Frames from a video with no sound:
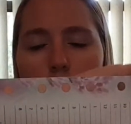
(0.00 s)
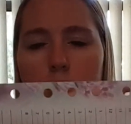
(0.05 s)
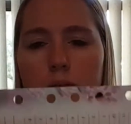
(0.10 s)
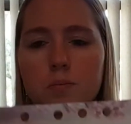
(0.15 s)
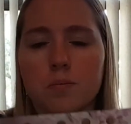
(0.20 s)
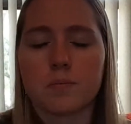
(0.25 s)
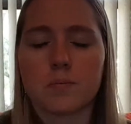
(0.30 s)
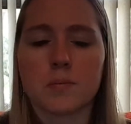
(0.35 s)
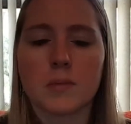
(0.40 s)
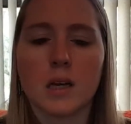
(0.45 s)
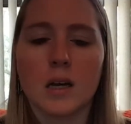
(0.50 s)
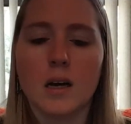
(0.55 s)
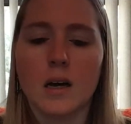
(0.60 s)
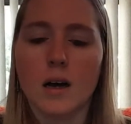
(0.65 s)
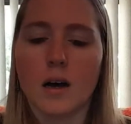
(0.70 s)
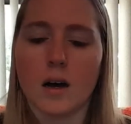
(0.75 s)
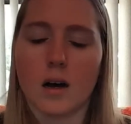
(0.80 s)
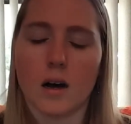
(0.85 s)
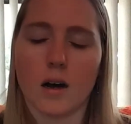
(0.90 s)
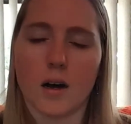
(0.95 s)
you
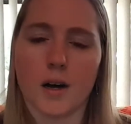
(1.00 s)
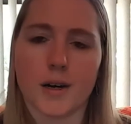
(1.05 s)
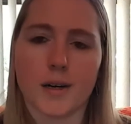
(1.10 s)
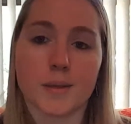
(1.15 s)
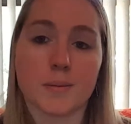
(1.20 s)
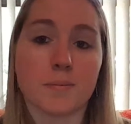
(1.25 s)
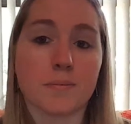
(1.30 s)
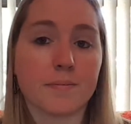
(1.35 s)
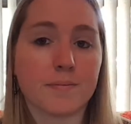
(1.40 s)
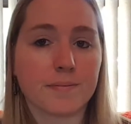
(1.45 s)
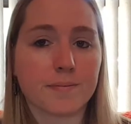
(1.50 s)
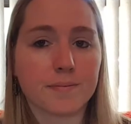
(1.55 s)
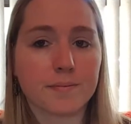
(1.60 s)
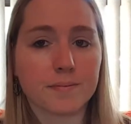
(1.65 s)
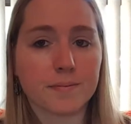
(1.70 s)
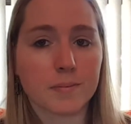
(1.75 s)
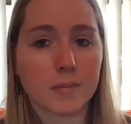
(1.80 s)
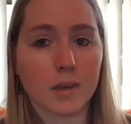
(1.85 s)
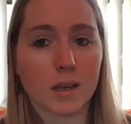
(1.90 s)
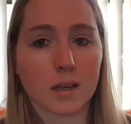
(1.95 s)
go.
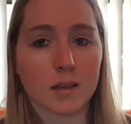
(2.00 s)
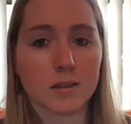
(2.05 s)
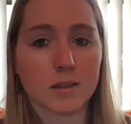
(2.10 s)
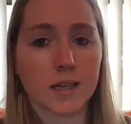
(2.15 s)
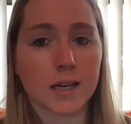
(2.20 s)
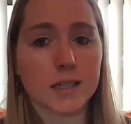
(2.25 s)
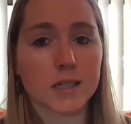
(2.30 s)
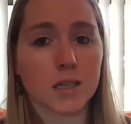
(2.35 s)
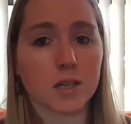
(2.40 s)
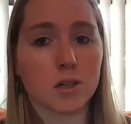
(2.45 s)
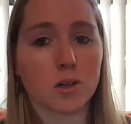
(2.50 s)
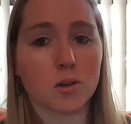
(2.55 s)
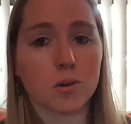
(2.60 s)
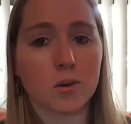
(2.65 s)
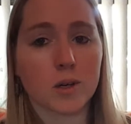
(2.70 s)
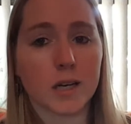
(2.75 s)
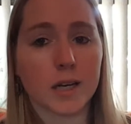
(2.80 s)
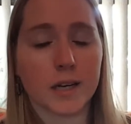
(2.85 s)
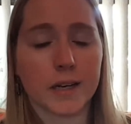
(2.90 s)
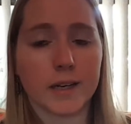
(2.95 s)
That go
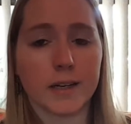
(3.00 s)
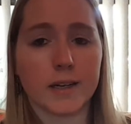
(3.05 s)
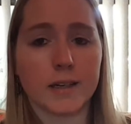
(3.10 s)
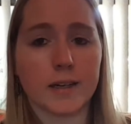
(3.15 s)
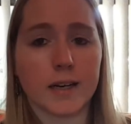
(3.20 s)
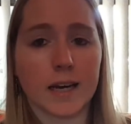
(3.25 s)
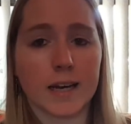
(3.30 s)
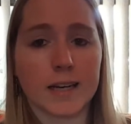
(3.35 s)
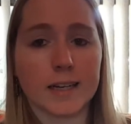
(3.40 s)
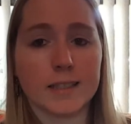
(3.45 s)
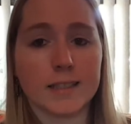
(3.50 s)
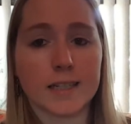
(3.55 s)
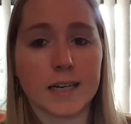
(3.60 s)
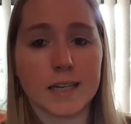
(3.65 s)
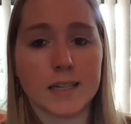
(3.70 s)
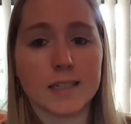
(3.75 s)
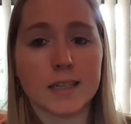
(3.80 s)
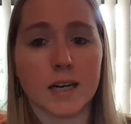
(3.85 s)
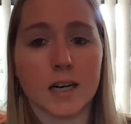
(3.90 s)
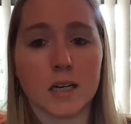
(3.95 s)
in a
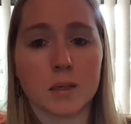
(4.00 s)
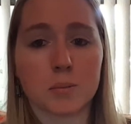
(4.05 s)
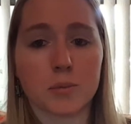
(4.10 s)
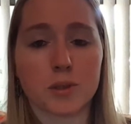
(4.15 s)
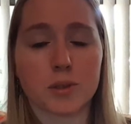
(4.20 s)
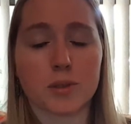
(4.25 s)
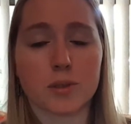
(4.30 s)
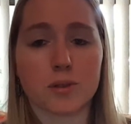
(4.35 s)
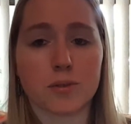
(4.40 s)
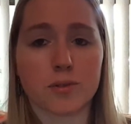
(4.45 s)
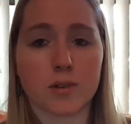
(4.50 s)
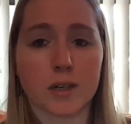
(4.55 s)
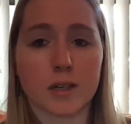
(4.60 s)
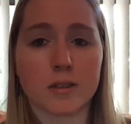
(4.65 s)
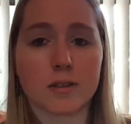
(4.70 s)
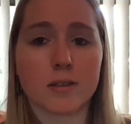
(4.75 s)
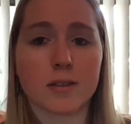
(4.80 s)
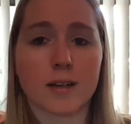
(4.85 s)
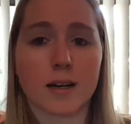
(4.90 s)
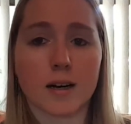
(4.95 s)
Daytimer or
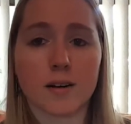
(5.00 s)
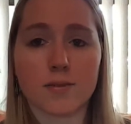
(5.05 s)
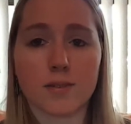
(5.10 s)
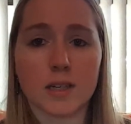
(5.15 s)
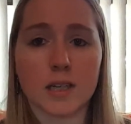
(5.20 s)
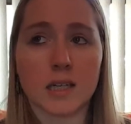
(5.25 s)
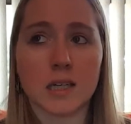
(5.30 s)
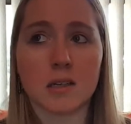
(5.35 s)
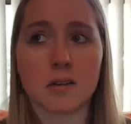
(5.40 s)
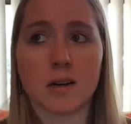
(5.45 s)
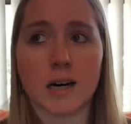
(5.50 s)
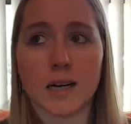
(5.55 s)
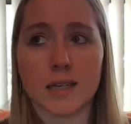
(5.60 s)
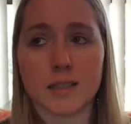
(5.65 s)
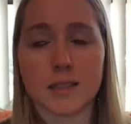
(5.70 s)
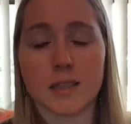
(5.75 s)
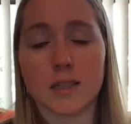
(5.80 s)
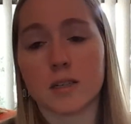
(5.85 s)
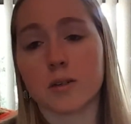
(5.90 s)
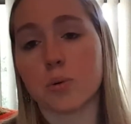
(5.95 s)
franken-Covey
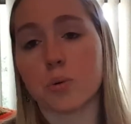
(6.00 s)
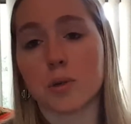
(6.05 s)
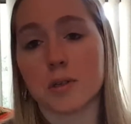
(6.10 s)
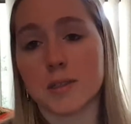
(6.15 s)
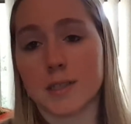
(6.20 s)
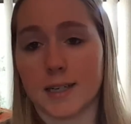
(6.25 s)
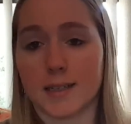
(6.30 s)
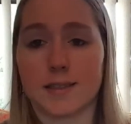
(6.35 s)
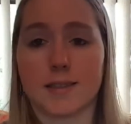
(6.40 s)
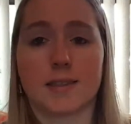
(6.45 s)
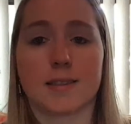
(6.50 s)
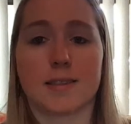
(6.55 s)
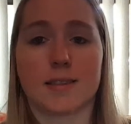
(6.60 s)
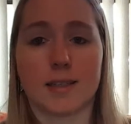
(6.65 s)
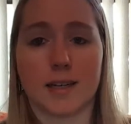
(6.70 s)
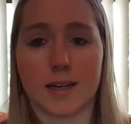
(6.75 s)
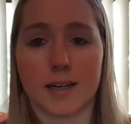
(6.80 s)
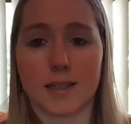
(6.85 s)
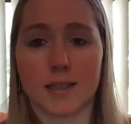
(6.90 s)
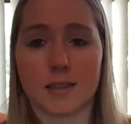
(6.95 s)
classic or desk
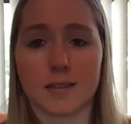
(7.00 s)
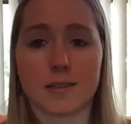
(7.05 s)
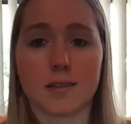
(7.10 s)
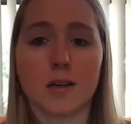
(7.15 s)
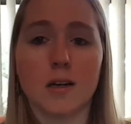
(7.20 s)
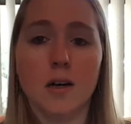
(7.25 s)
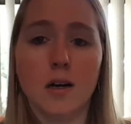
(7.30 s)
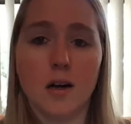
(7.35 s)
size